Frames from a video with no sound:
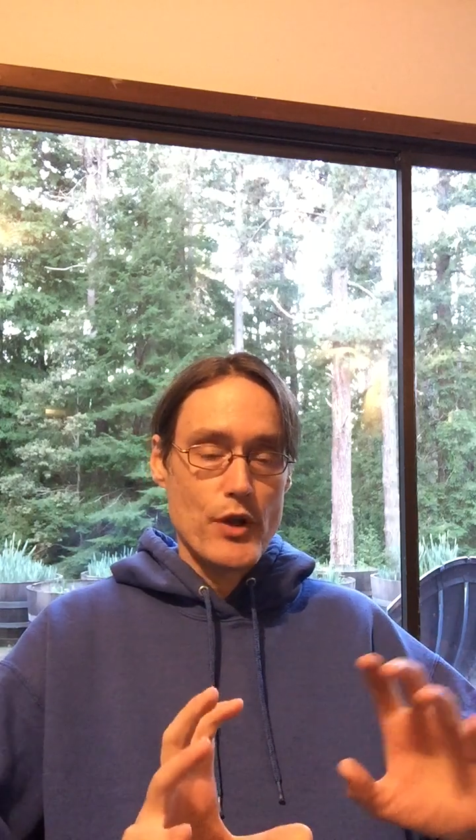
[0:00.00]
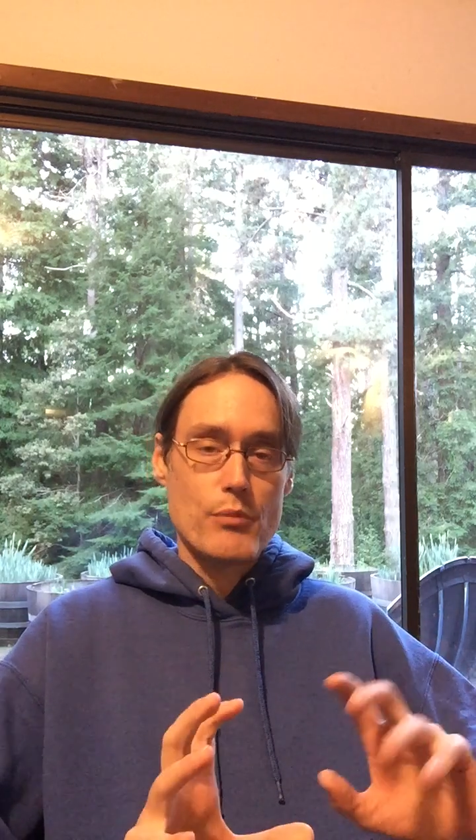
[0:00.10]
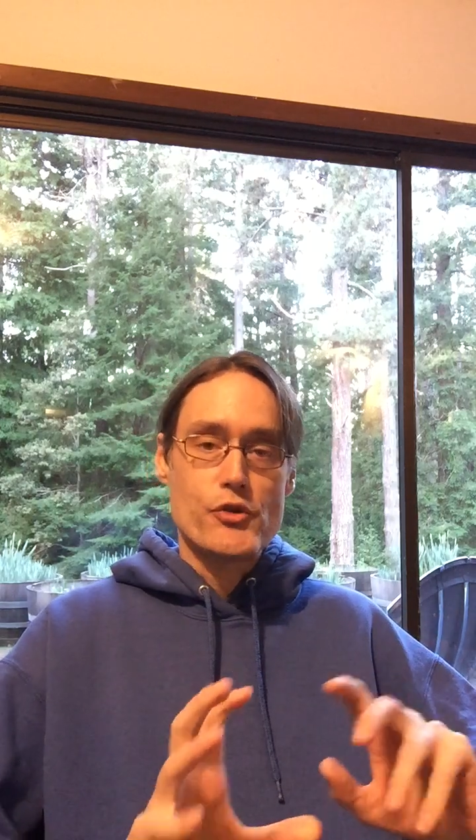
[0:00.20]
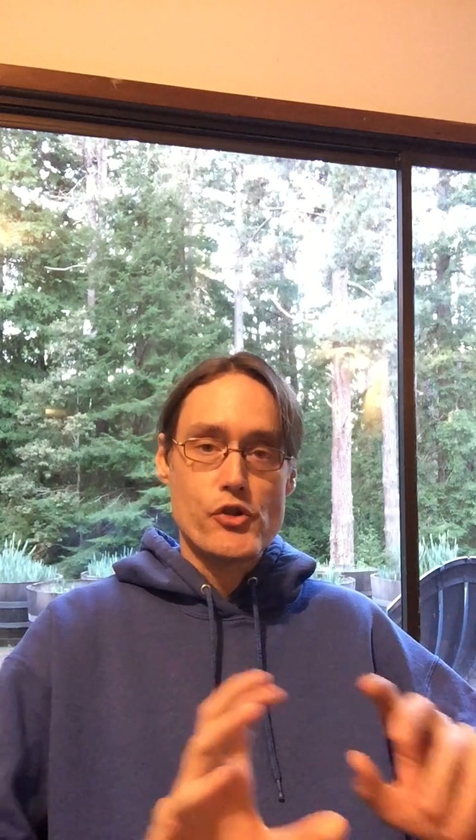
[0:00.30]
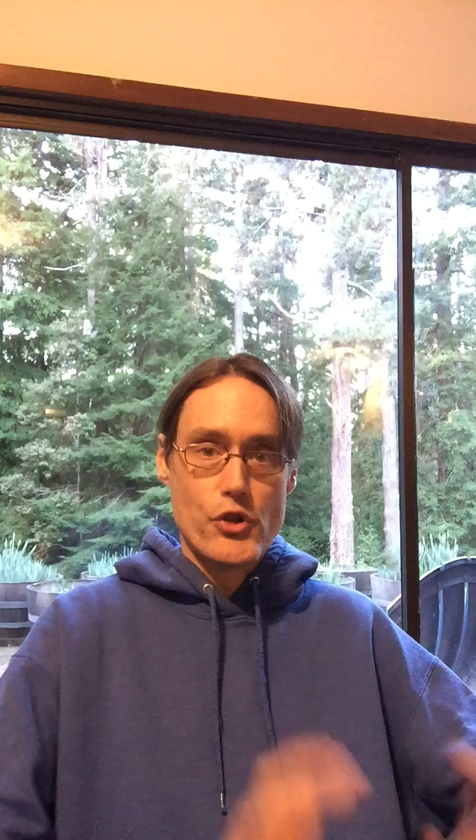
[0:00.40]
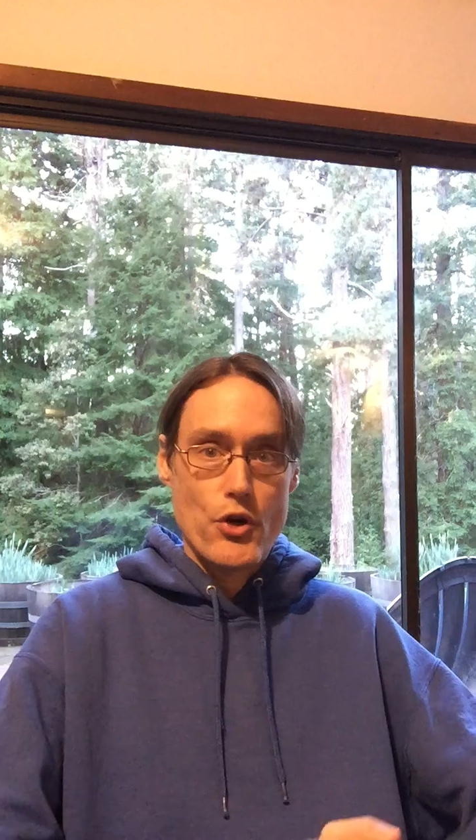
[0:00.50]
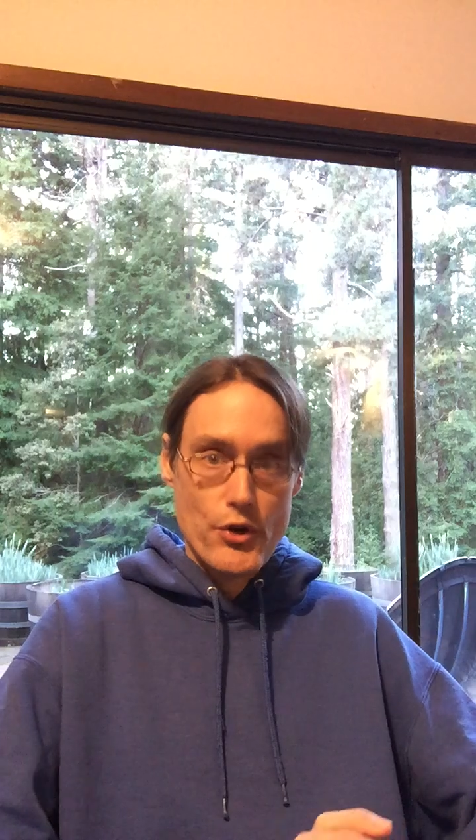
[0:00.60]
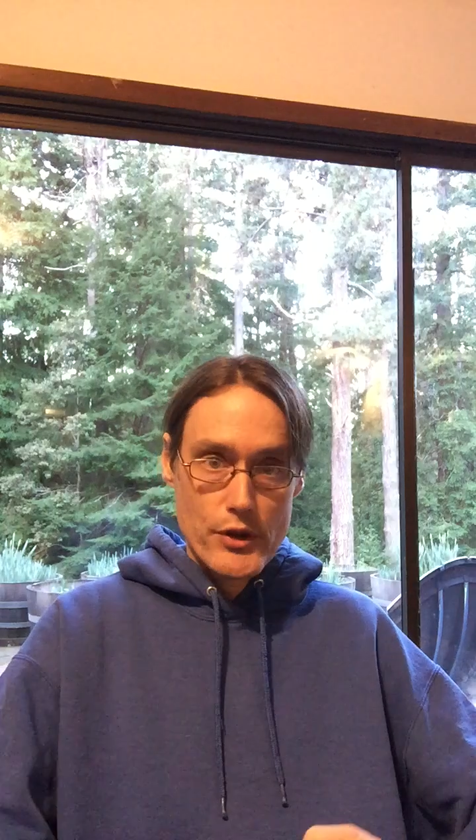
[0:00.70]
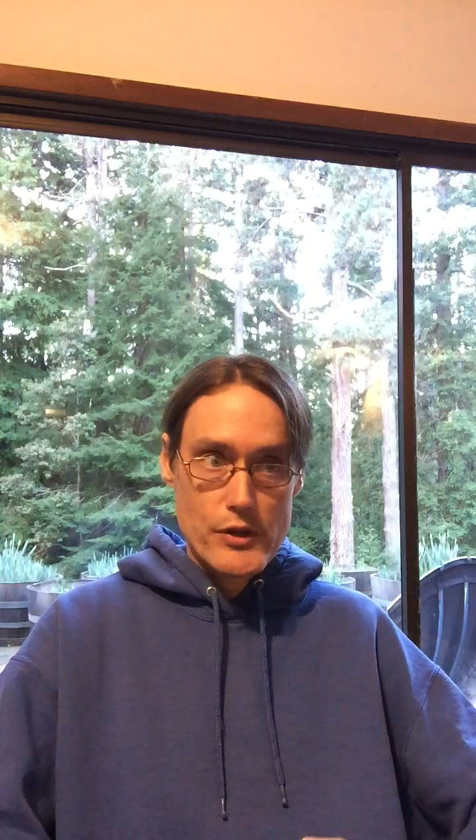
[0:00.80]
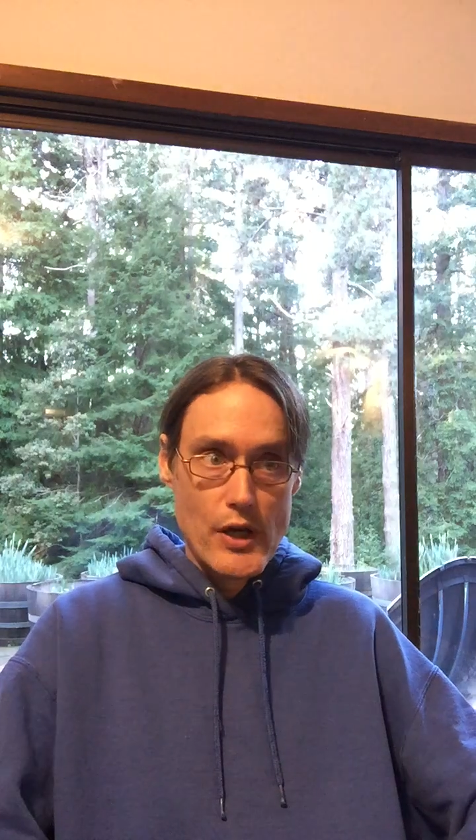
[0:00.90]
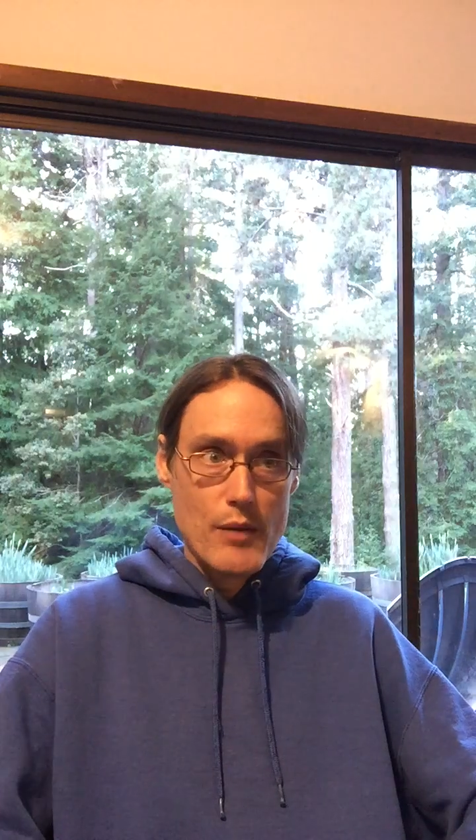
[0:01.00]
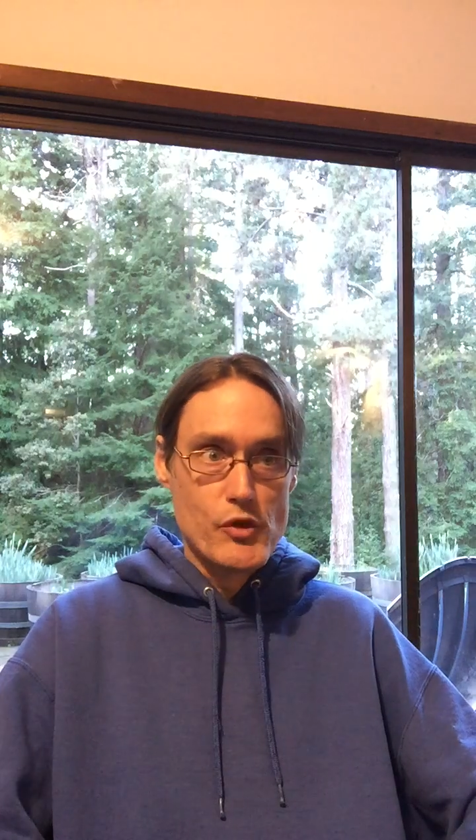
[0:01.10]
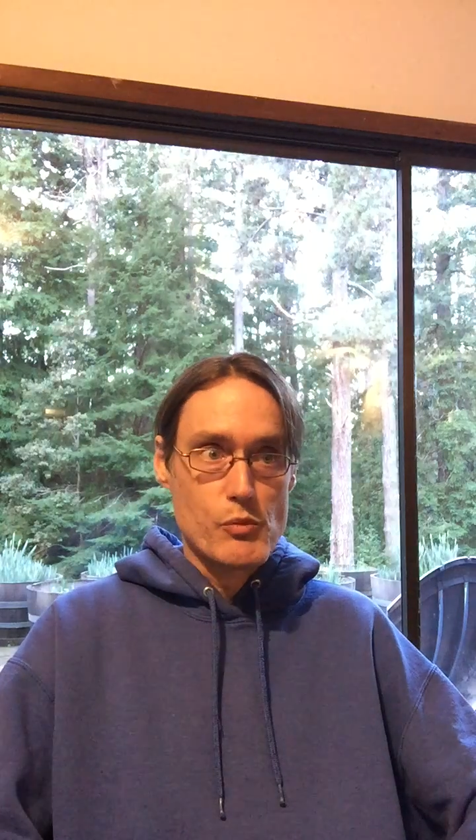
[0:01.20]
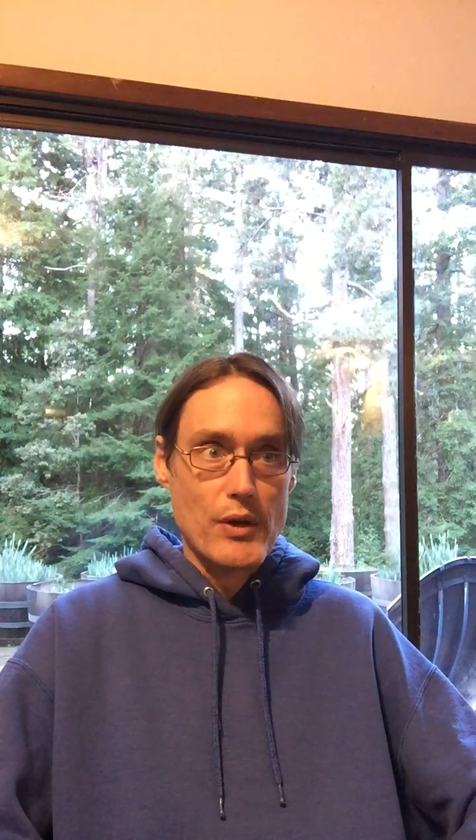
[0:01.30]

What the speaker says: obscured at times,